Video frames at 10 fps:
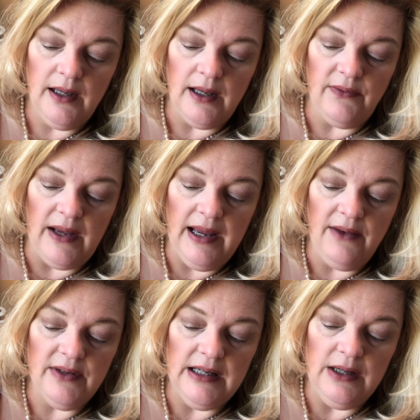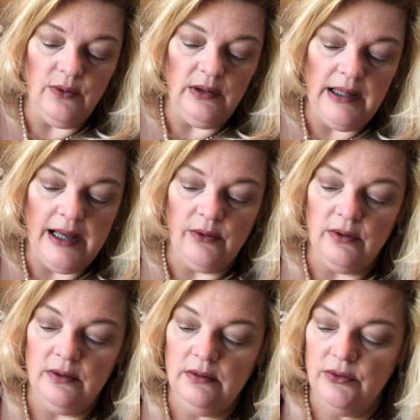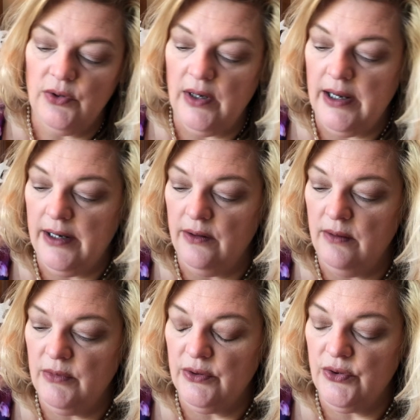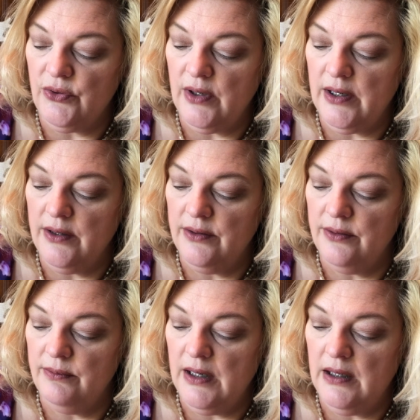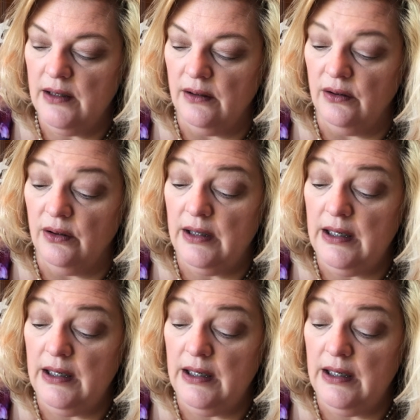If I have an equilateral triangle, I'm going to try to make it look